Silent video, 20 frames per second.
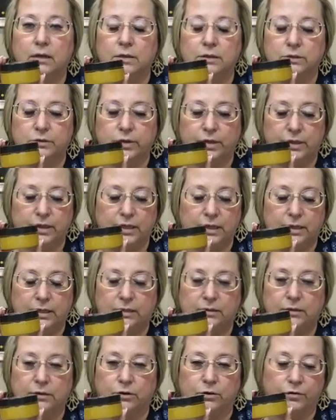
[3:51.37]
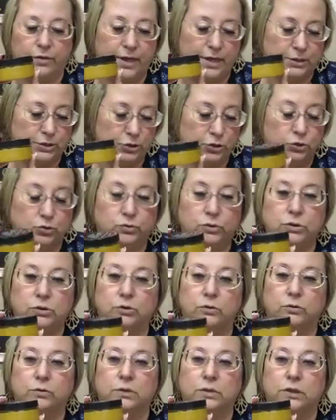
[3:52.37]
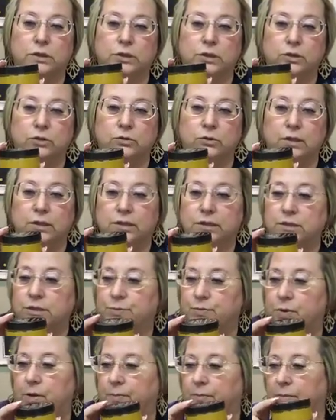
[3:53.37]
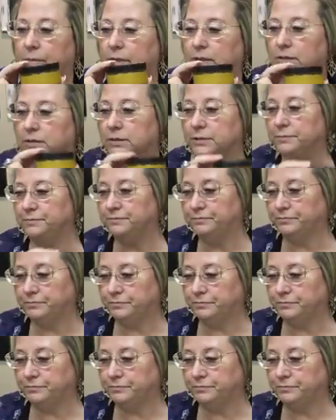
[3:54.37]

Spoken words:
So I think, you know, that too would look really cute on these pumpkins.